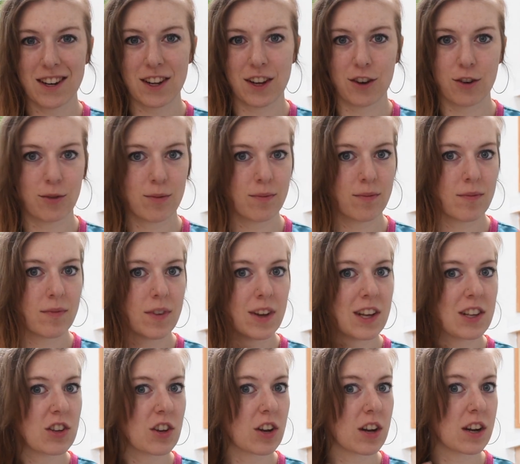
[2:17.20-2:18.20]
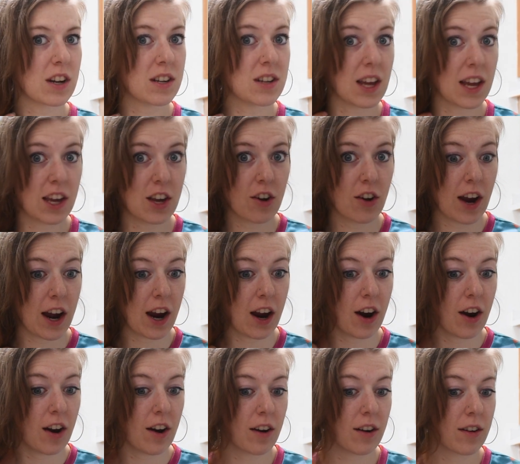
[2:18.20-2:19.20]
to do is you're going to take your
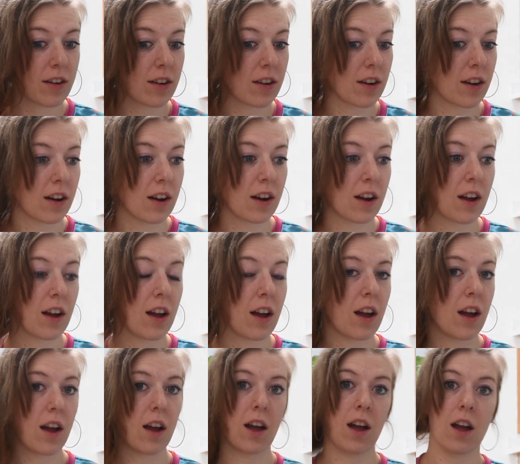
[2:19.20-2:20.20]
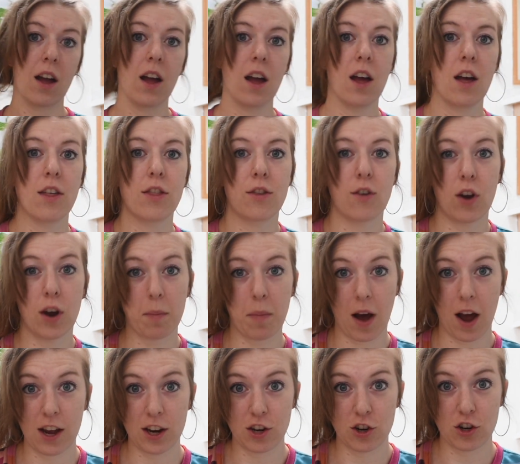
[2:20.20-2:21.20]
hair, throw it
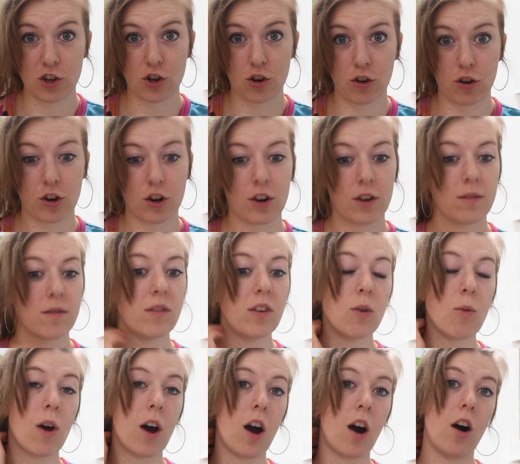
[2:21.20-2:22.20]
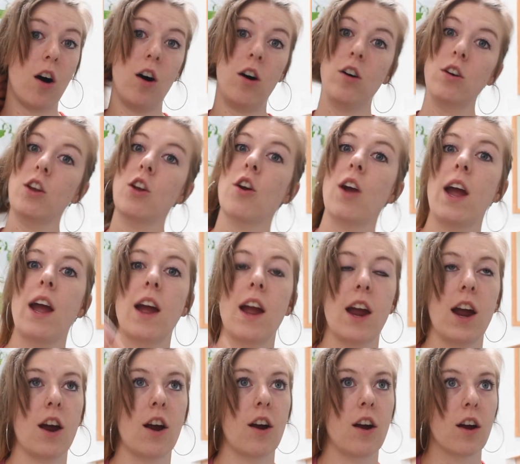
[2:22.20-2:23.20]
behind your shoulder. You want all your
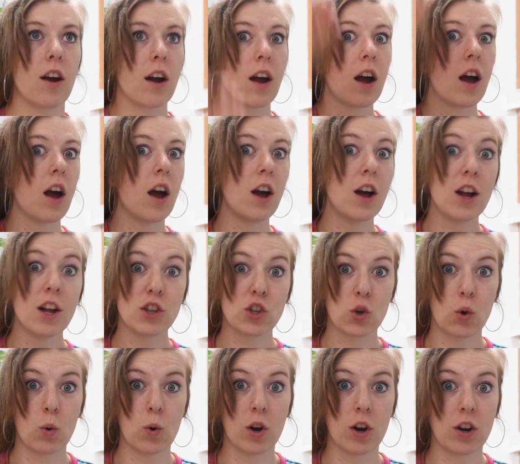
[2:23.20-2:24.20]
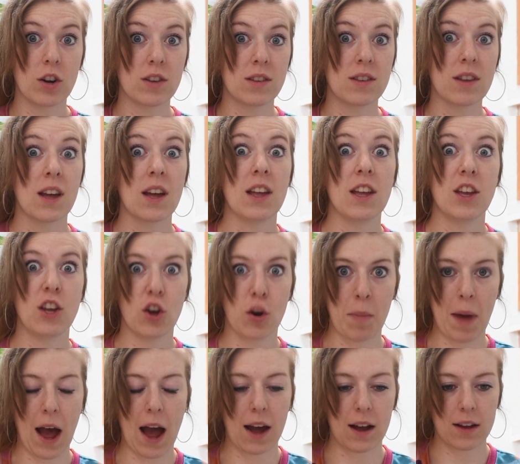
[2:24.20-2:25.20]
hair towards your
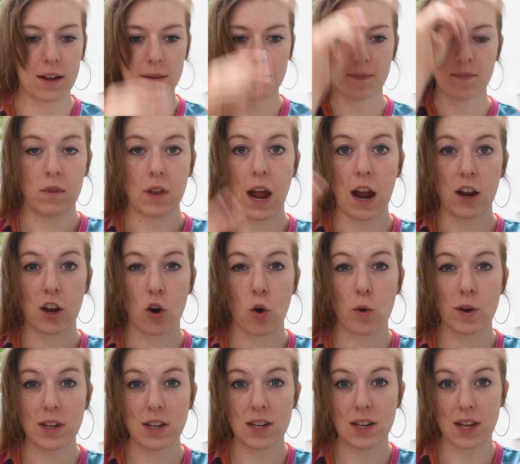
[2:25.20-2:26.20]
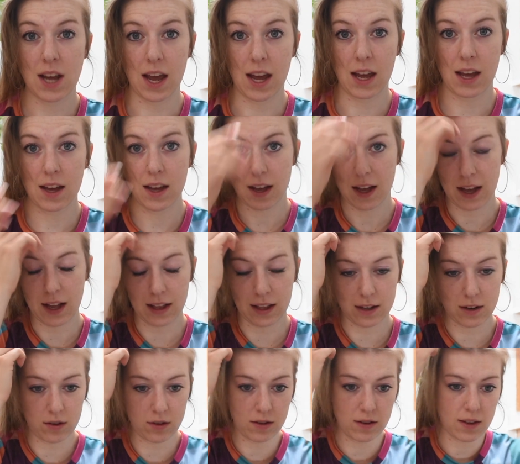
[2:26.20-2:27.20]
back. Now you're going to take a
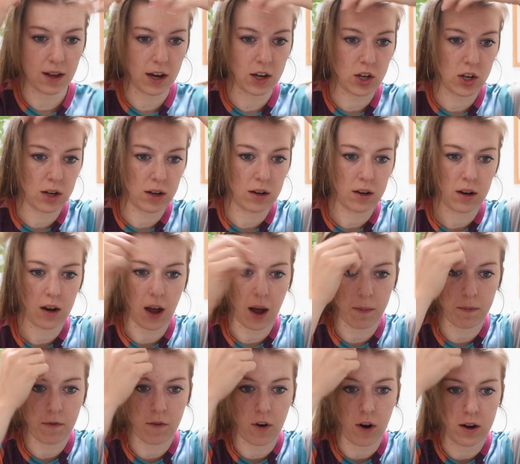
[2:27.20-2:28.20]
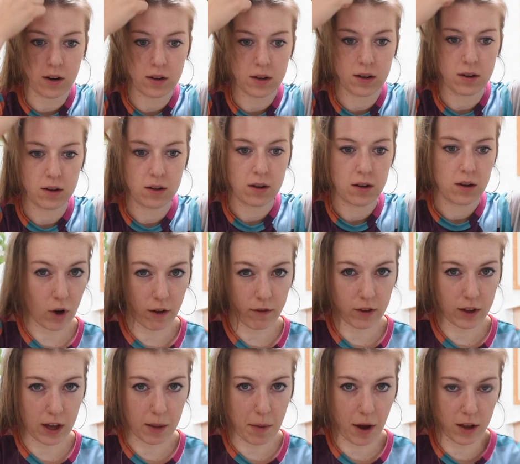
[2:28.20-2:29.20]
little section up front,
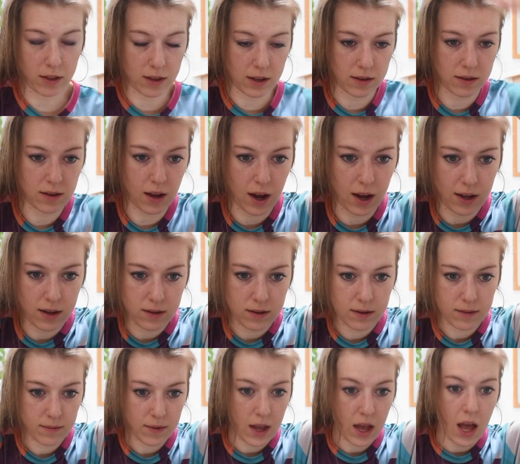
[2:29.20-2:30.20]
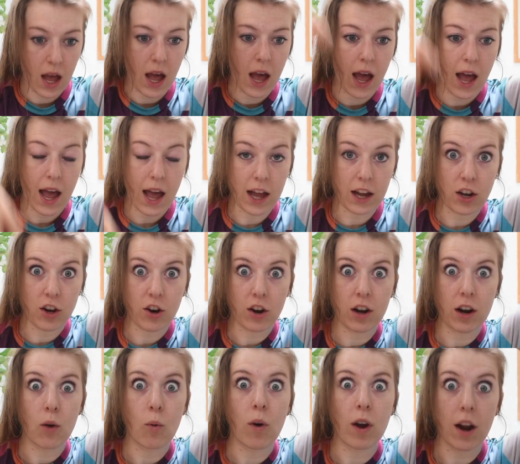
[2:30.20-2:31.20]
roughly about this size, and you're
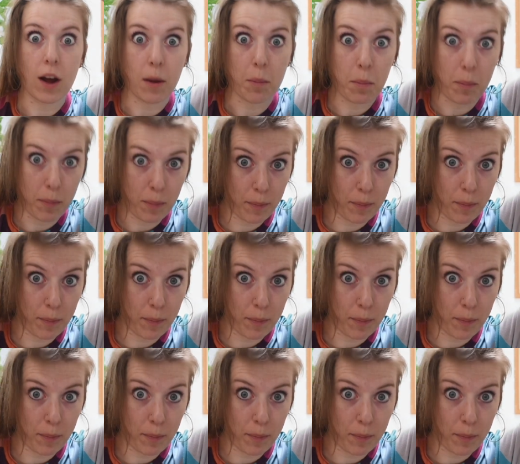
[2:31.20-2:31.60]
going to want to